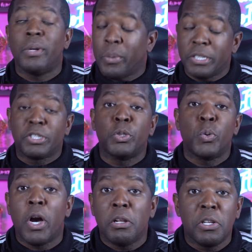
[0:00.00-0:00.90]
we wish you
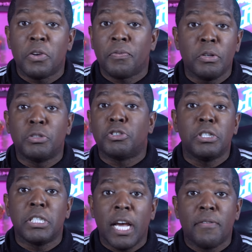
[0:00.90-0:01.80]
well in your future
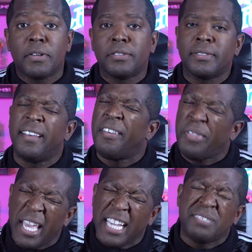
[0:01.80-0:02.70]
endeavors.
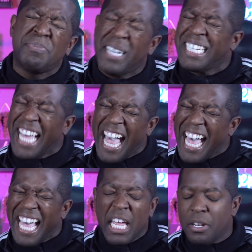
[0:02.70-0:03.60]
Thanks, but
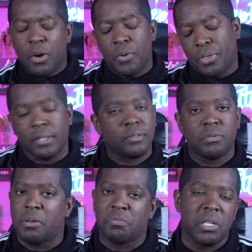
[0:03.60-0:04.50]
ah! No, thank
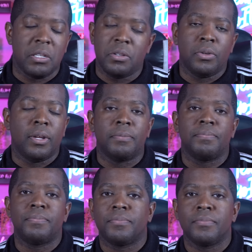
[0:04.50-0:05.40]
no, they didn't do that.
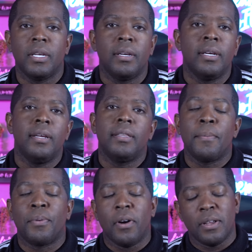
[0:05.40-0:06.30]

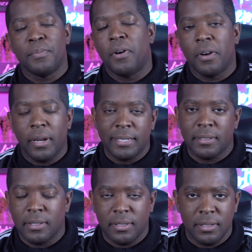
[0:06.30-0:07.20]
They brought him on as
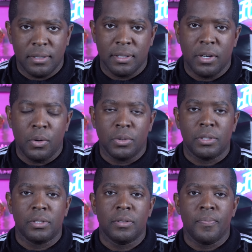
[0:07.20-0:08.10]
an assistant
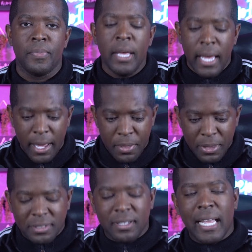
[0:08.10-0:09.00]
coach. And
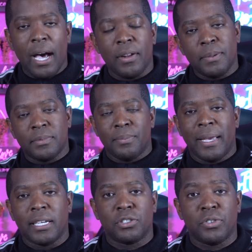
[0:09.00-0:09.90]
this allowed him to
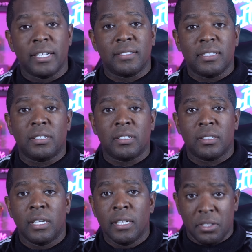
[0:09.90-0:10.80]
make a
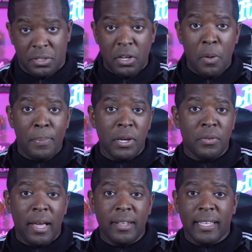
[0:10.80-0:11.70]
transition to still be
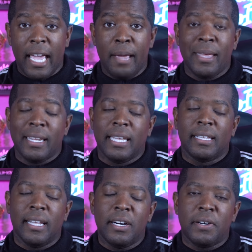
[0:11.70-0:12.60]
around the game that he
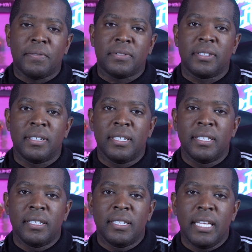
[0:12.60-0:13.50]
loved,
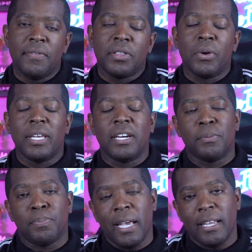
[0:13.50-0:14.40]
even though he
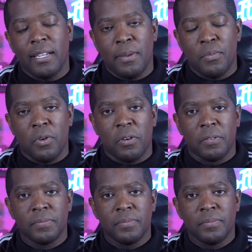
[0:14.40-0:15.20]
couldn't play it anymore.